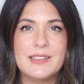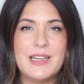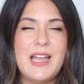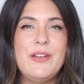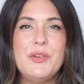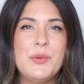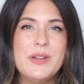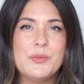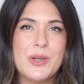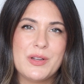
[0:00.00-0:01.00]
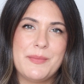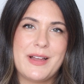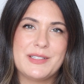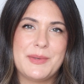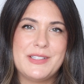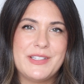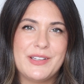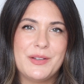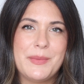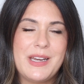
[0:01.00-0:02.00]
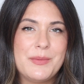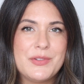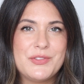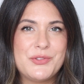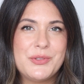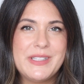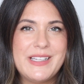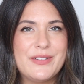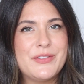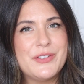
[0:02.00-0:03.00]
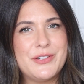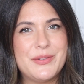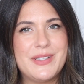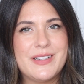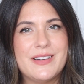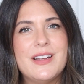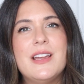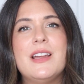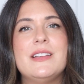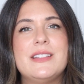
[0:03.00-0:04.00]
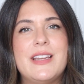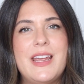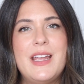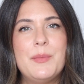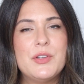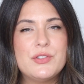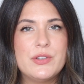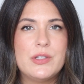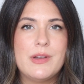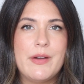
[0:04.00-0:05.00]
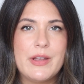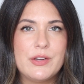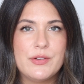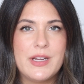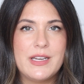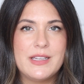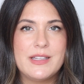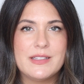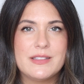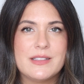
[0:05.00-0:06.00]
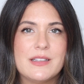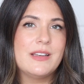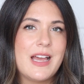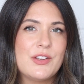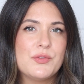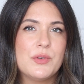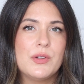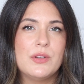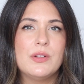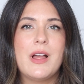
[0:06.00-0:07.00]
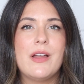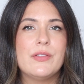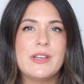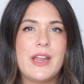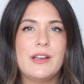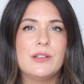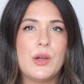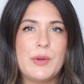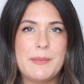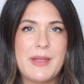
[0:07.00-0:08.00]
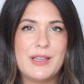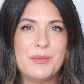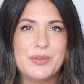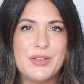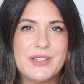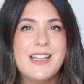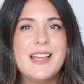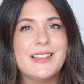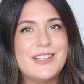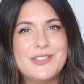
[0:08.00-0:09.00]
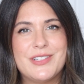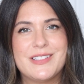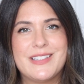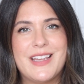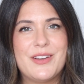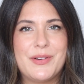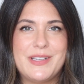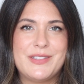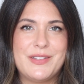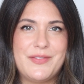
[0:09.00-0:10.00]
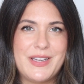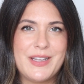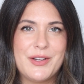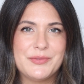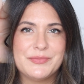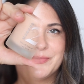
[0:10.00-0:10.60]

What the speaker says: Hi everyone, welcome back to my channel. My name is Julie if you're new here. Today I'm going to show you how I created this natural, everyday glowy makeup look. Let's just get right into the video.